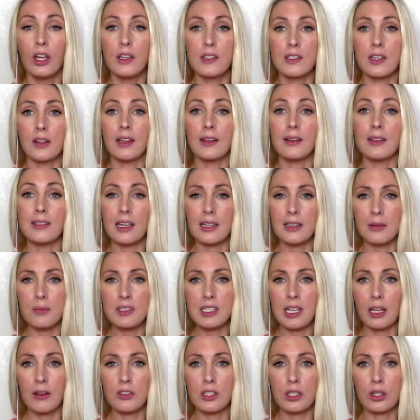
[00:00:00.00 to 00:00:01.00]
So they'll set
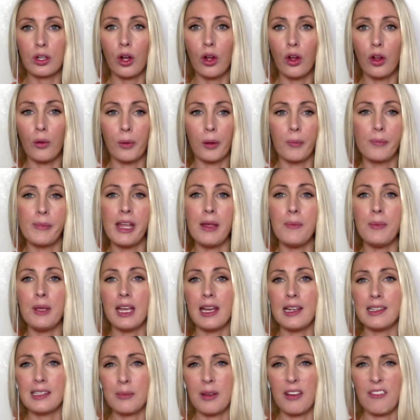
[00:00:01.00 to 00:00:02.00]
themselves a goal, but
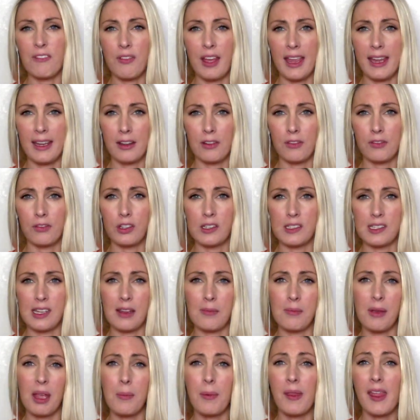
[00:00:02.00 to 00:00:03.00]
maybe it is a bit vague and
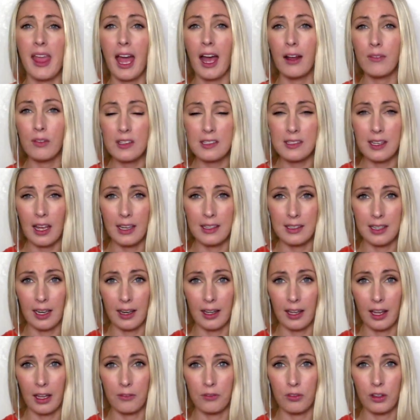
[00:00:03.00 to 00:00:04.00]
fuzzy. Maybe they haven't set a
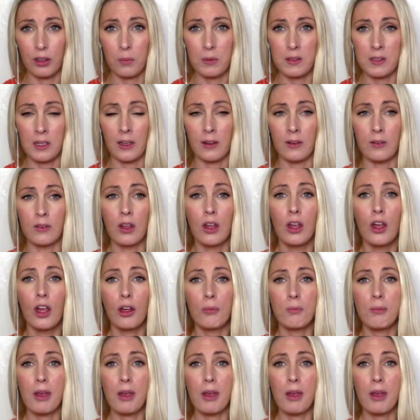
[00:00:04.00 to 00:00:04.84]
deadline for themselves.